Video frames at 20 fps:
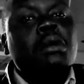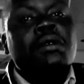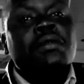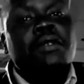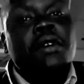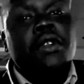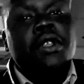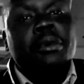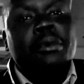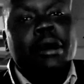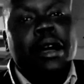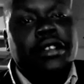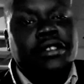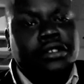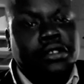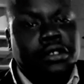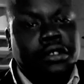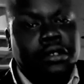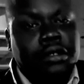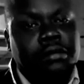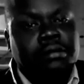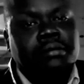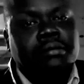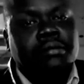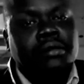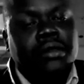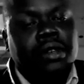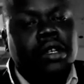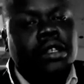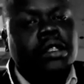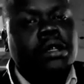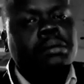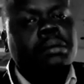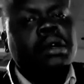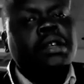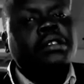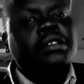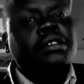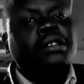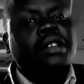before the pastor. And the
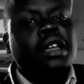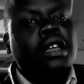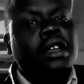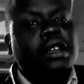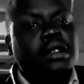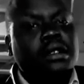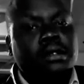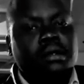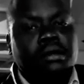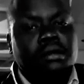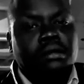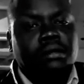pastor said,